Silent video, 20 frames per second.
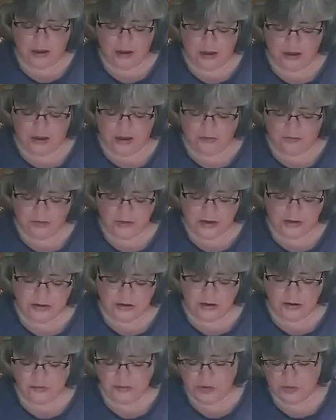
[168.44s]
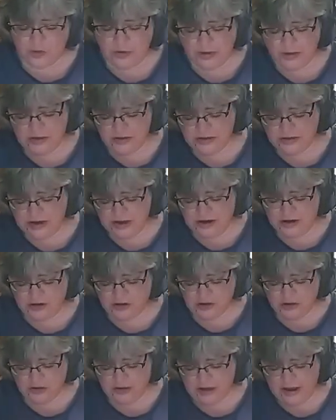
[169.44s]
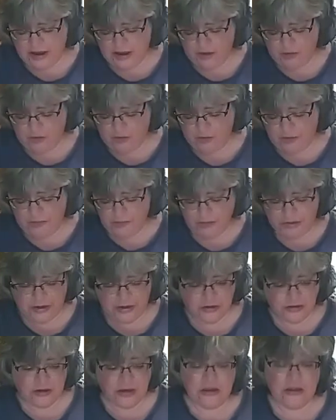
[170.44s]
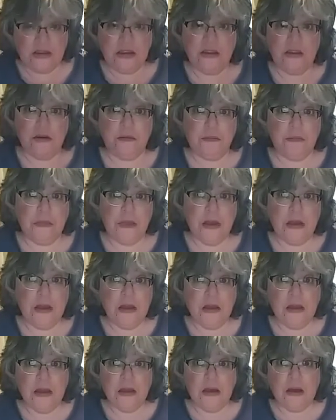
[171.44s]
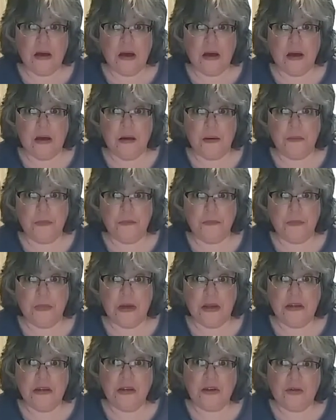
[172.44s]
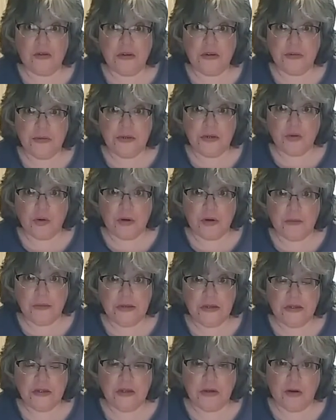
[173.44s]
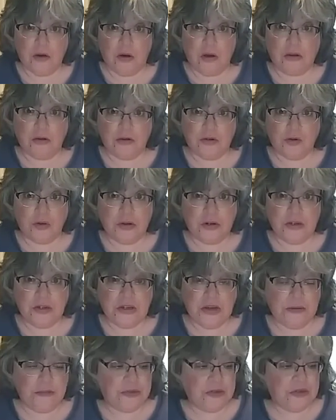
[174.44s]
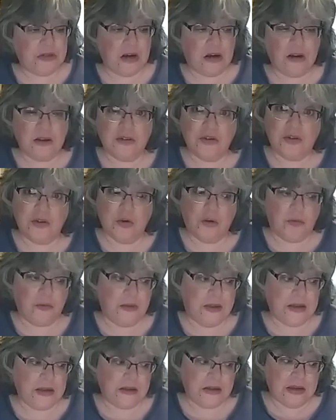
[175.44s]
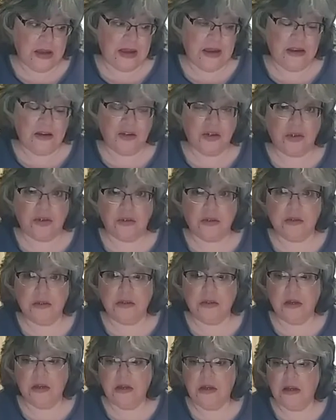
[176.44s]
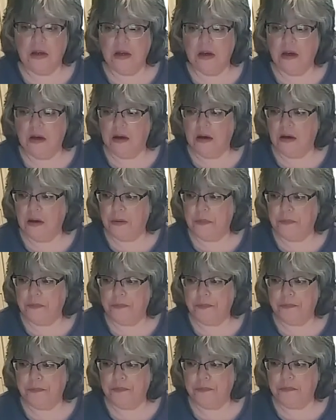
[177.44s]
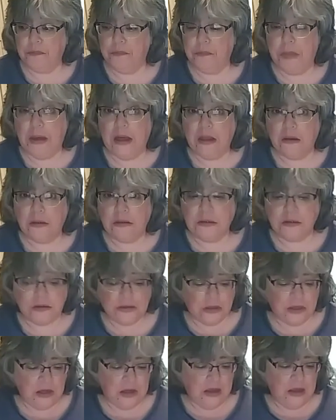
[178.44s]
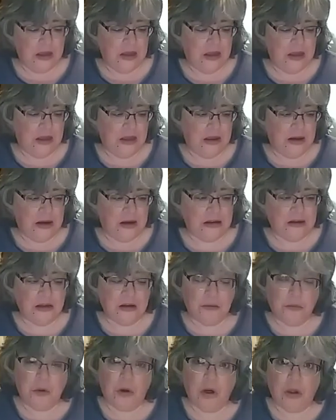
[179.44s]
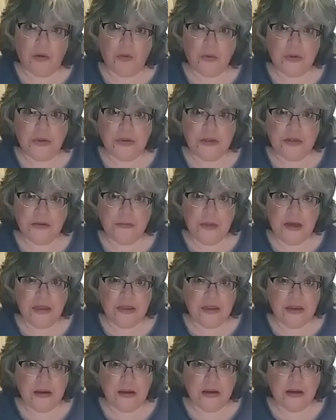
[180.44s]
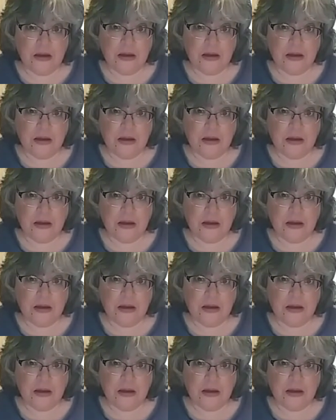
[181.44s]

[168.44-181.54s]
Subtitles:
And the reason I'm doing this angel now, because I did them, I did Christmas ornaments in all sort of shapes, stars, snowflakes, angels, bells, and I did them all with this method,